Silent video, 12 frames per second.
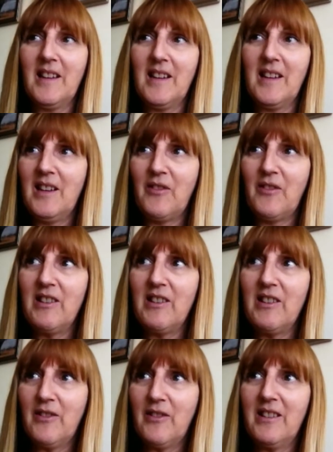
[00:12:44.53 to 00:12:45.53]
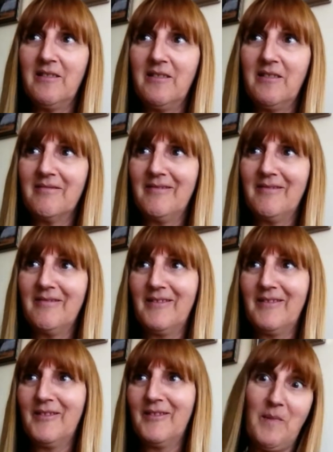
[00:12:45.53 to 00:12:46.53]
very, very
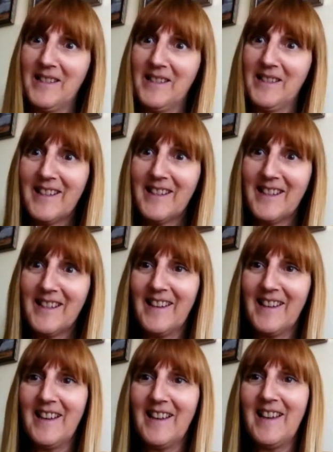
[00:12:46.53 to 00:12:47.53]
traumatic,